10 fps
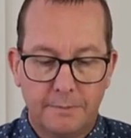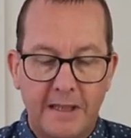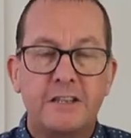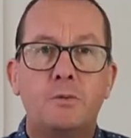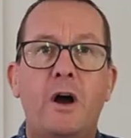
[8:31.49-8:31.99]

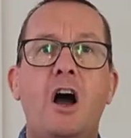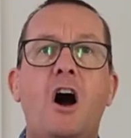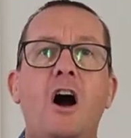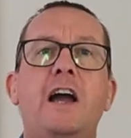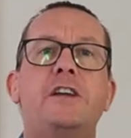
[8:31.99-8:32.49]
That's why
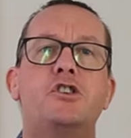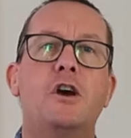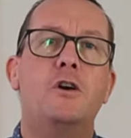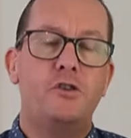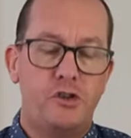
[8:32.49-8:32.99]
I
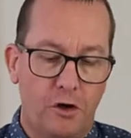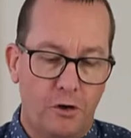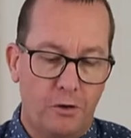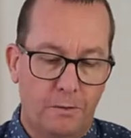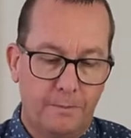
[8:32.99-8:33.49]
chose
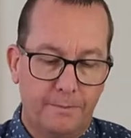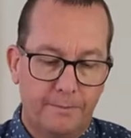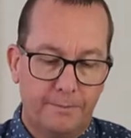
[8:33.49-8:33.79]
you